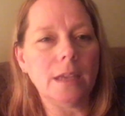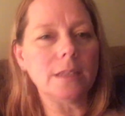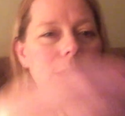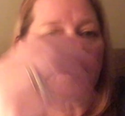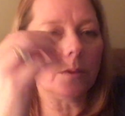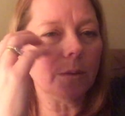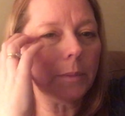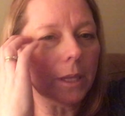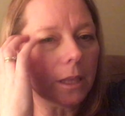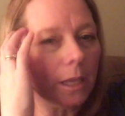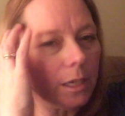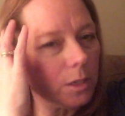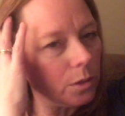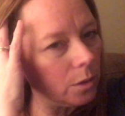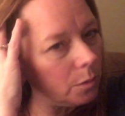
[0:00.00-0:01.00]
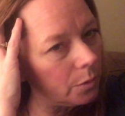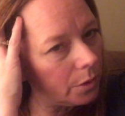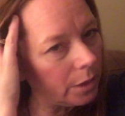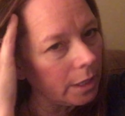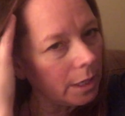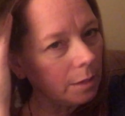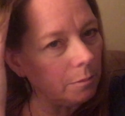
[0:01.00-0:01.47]
So, but do it
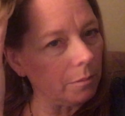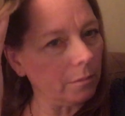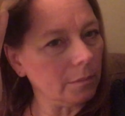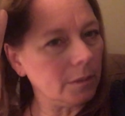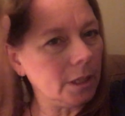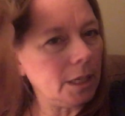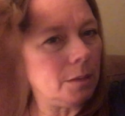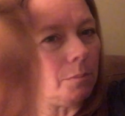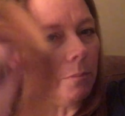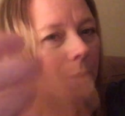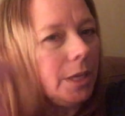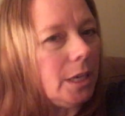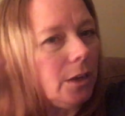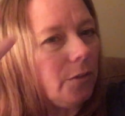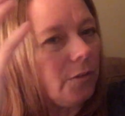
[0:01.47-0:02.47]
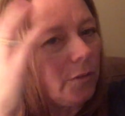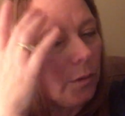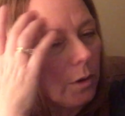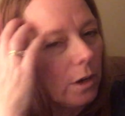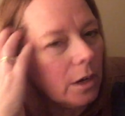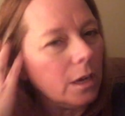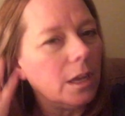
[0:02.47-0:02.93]
with lean beef
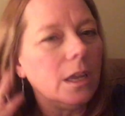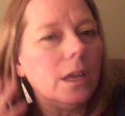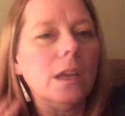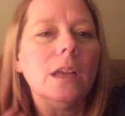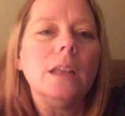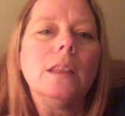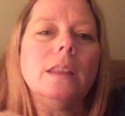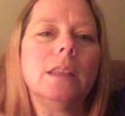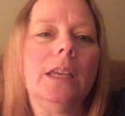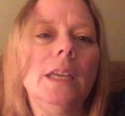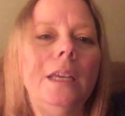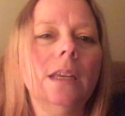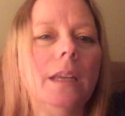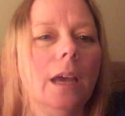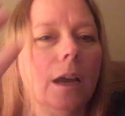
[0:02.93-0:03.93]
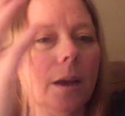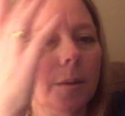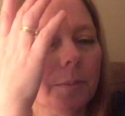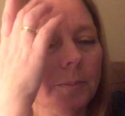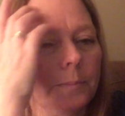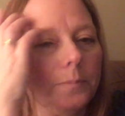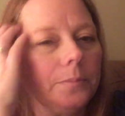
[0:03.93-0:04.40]
or lean,
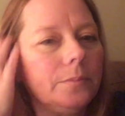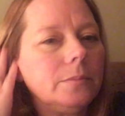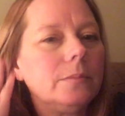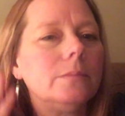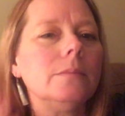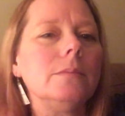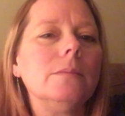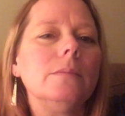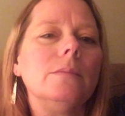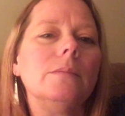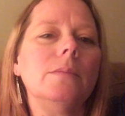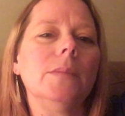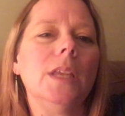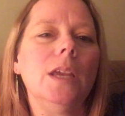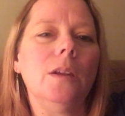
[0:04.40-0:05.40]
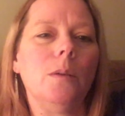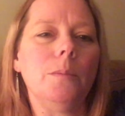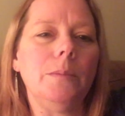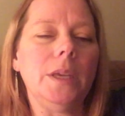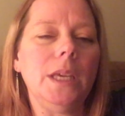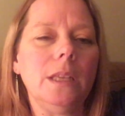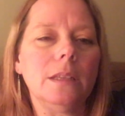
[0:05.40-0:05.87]

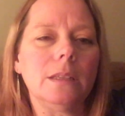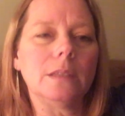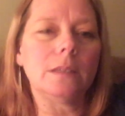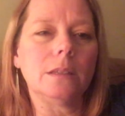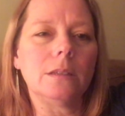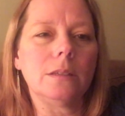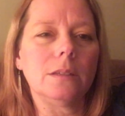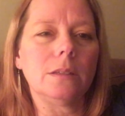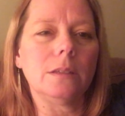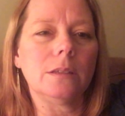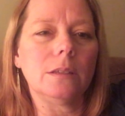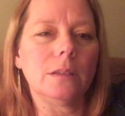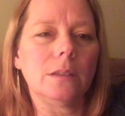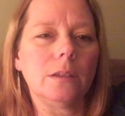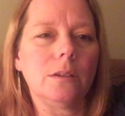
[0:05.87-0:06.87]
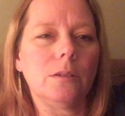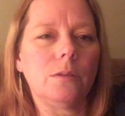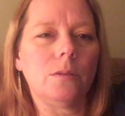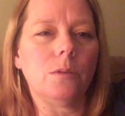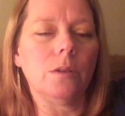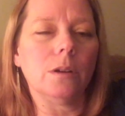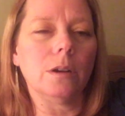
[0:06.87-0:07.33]
meats
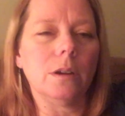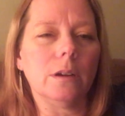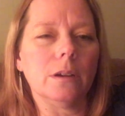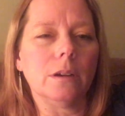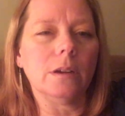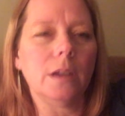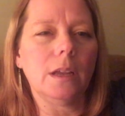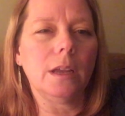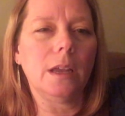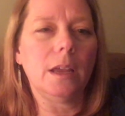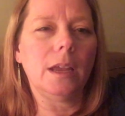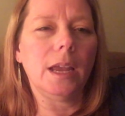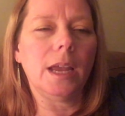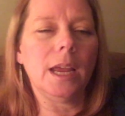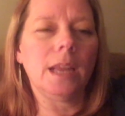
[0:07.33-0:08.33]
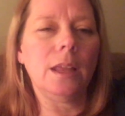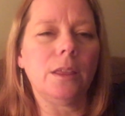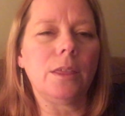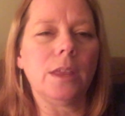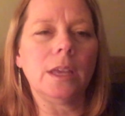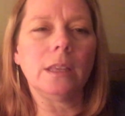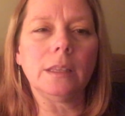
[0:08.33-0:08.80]
or
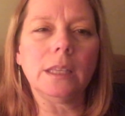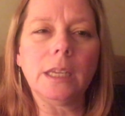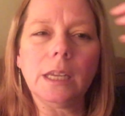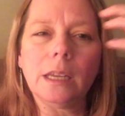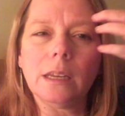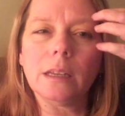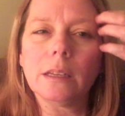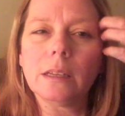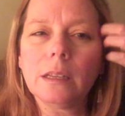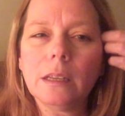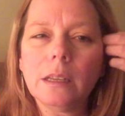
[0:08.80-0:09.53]
anything lean,